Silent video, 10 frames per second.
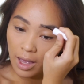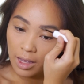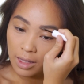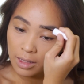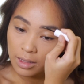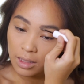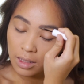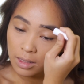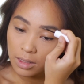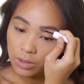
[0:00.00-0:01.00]
And
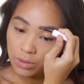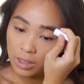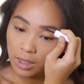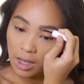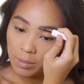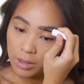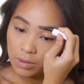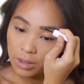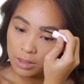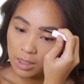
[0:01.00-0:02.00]
yung ginagamit
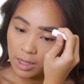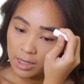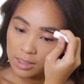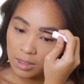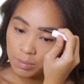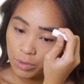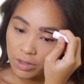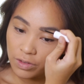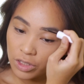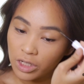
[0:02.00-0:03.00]
ko kasi guys na
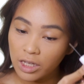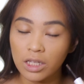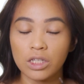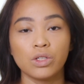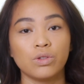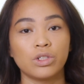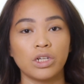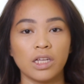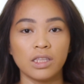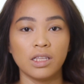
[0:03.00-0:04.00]
previous shade is yung
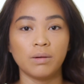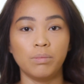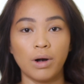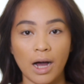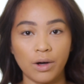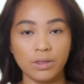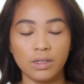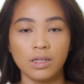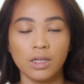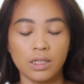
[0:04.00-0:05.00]
shade na
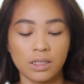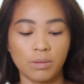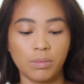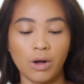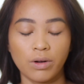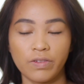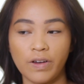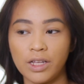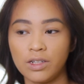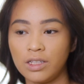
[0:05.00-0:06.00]
brown sa brow
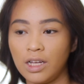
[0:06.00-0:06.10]
refiner